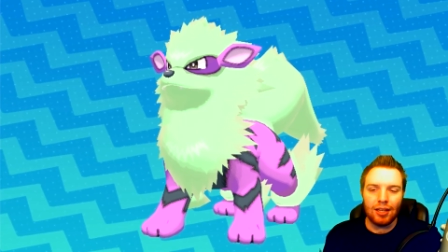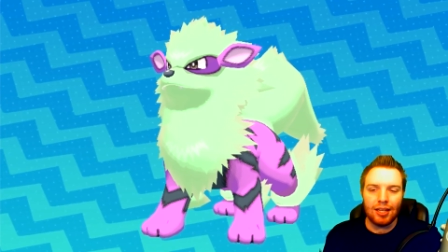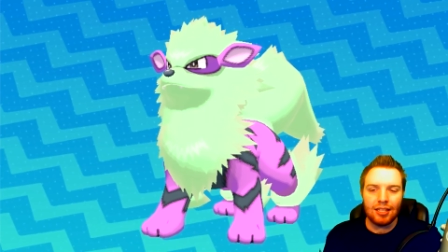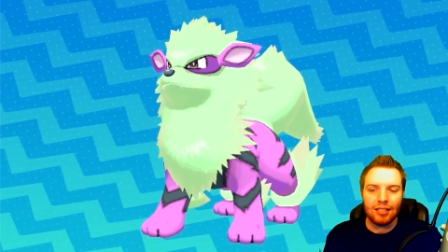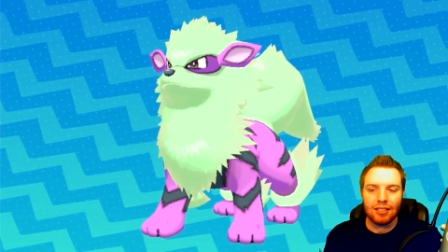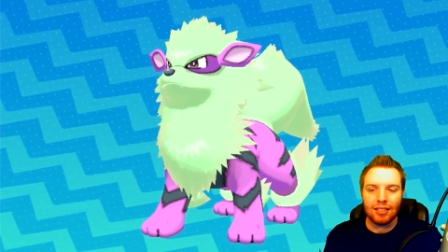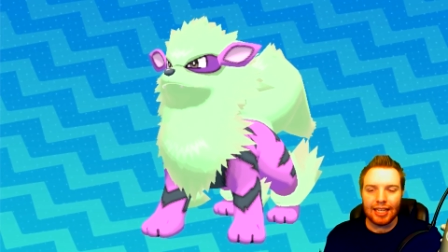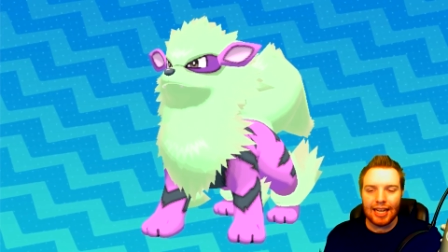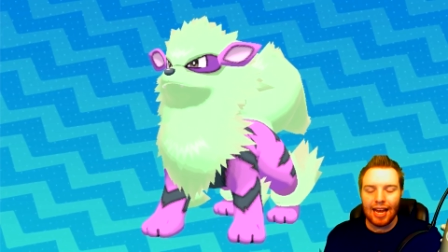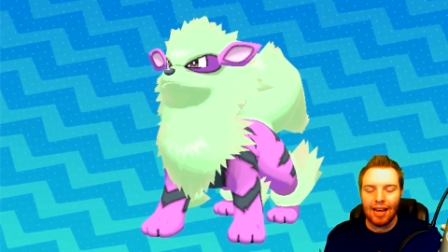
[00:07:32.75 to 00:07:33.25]

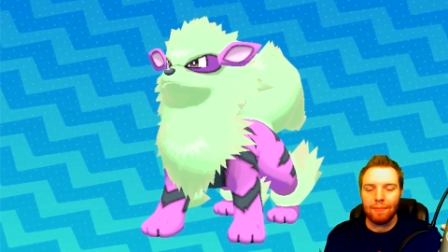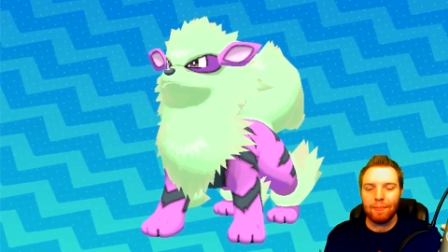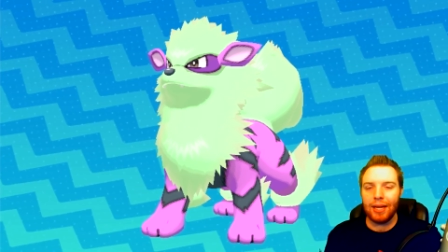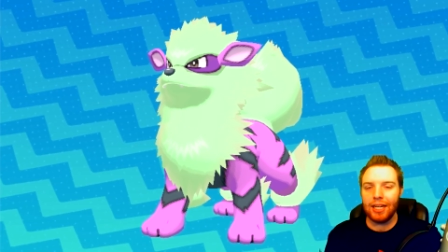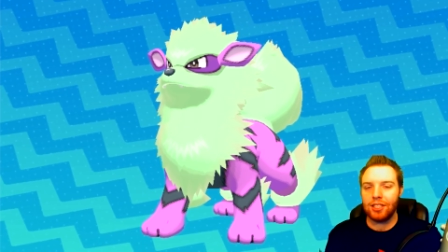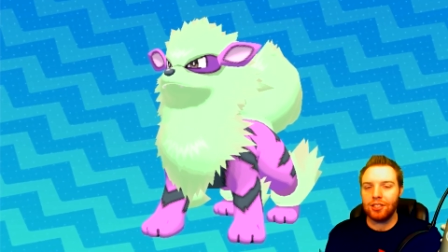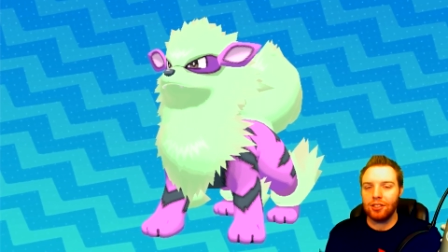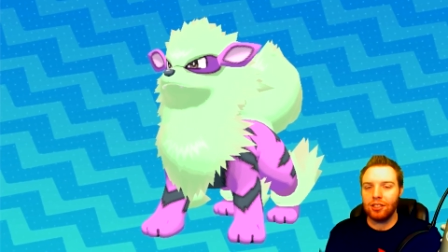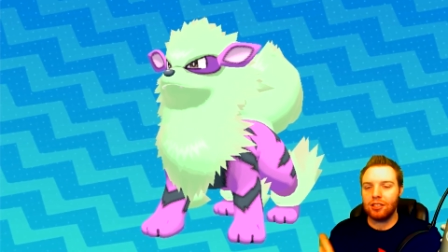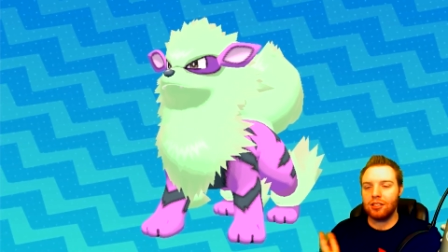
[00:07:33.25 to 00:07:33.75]
As again,
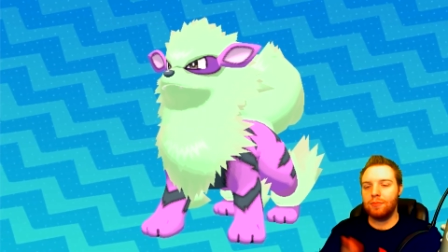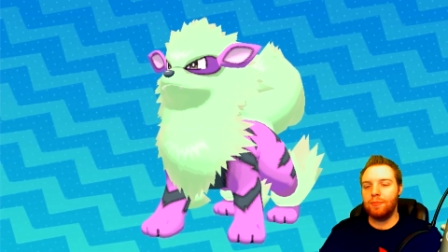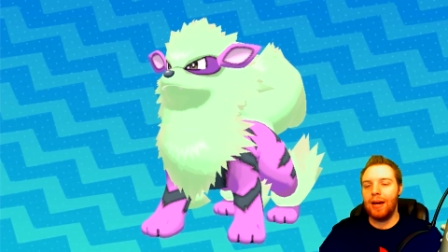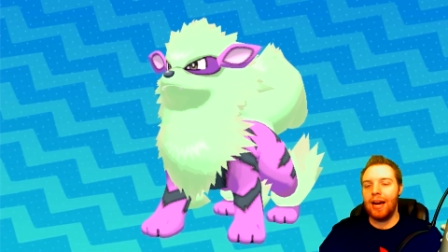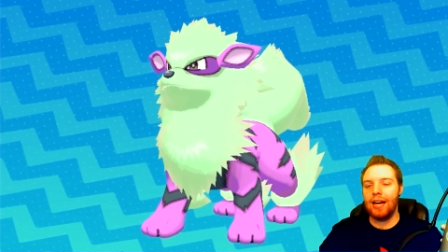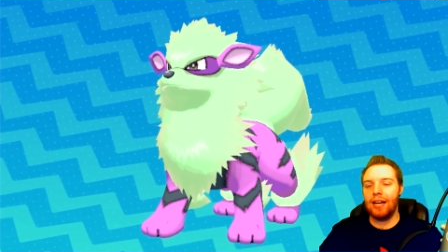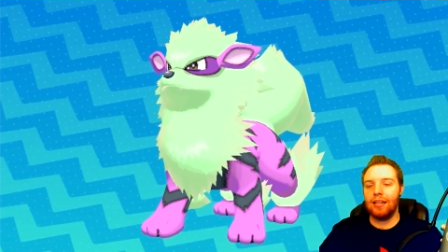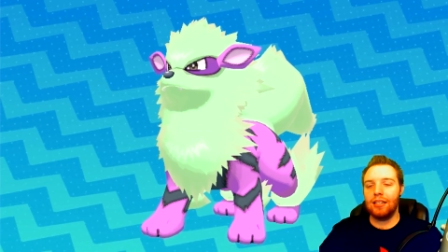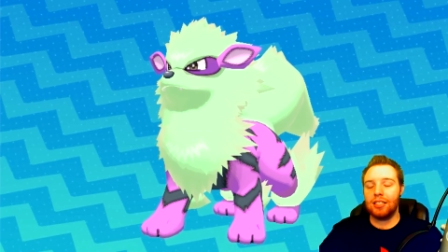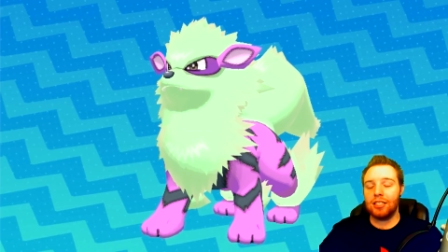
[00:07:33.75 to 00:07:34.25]
make sure to
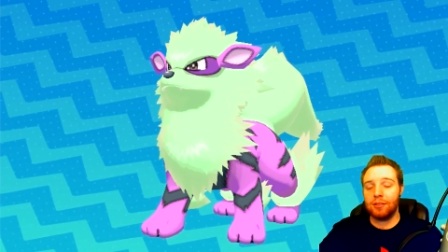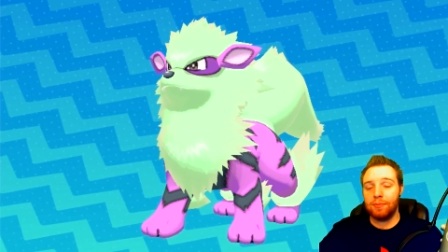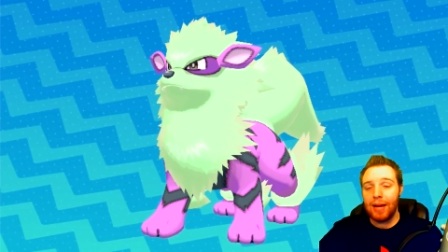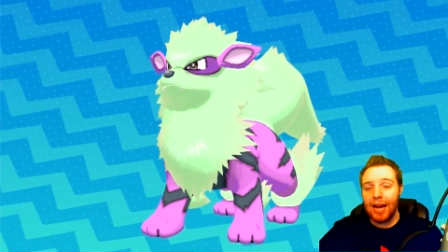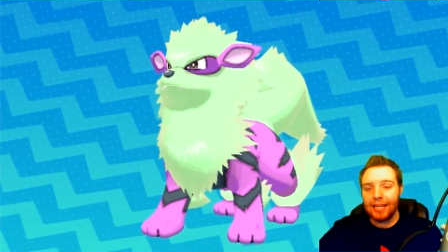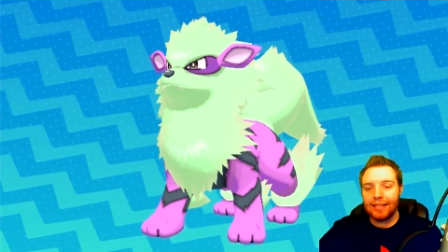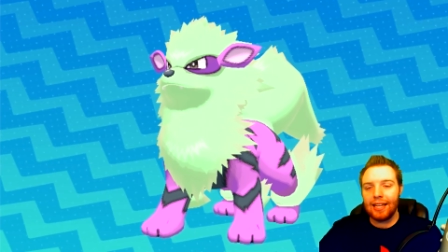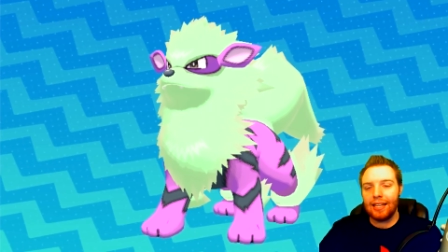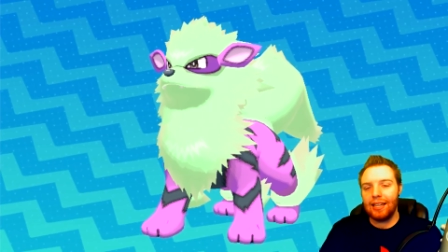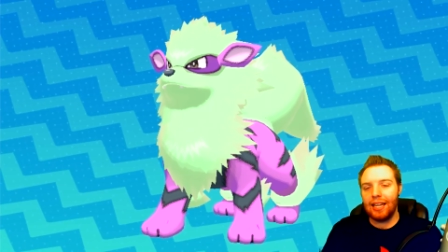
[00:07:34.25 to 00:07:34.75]
smack, uh,
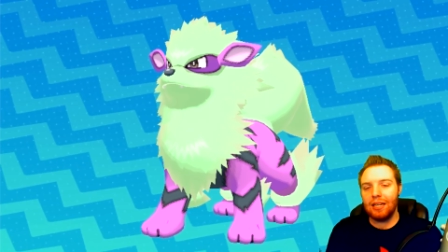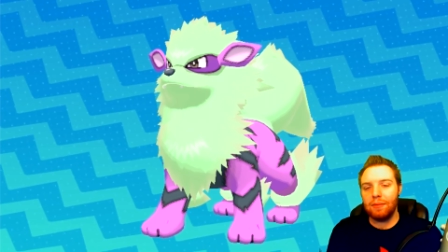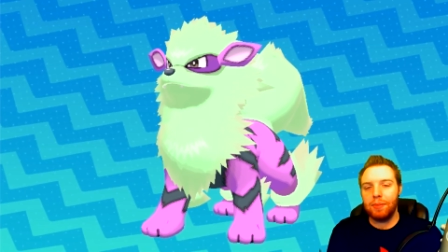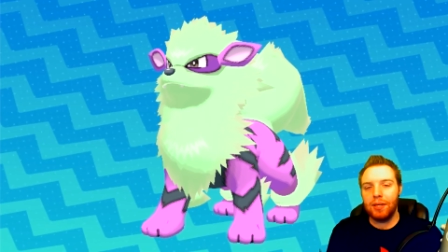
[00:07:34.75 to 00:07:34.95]
smack that like